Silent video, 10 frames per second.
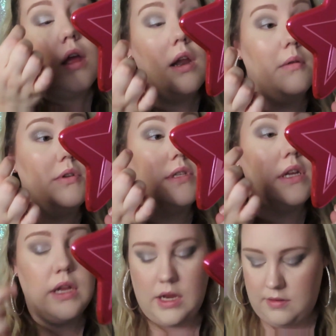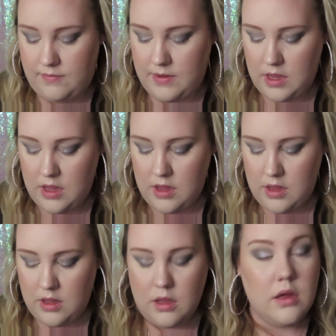And I'm just gonna kind of
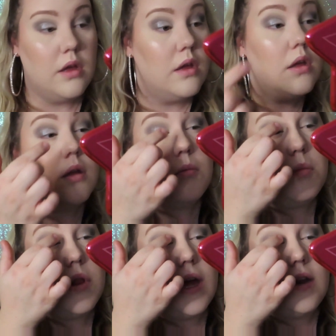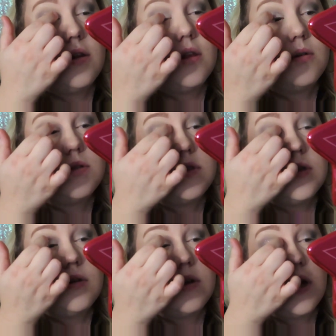blend those
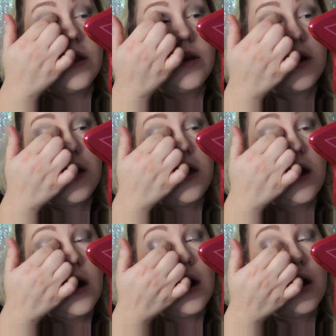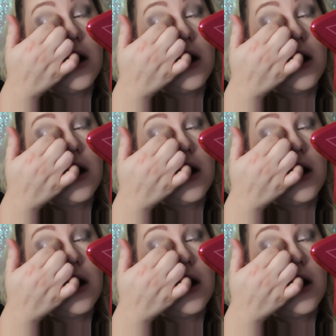two together here.